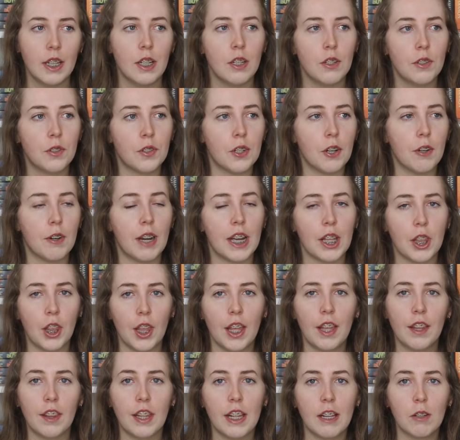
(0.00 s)
So I
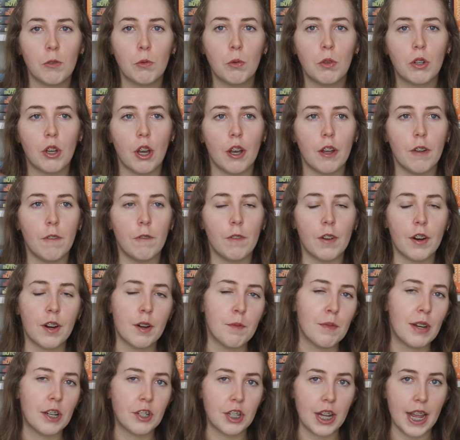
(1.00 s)
think these will go very
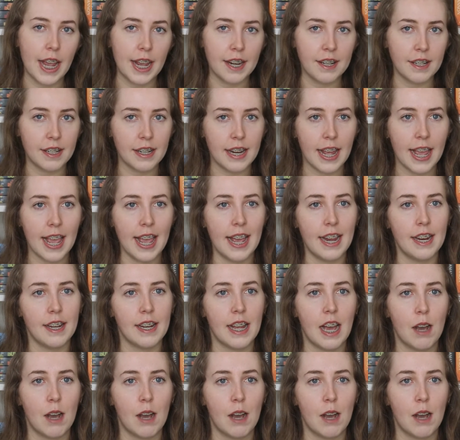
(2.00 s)
much hand in hand.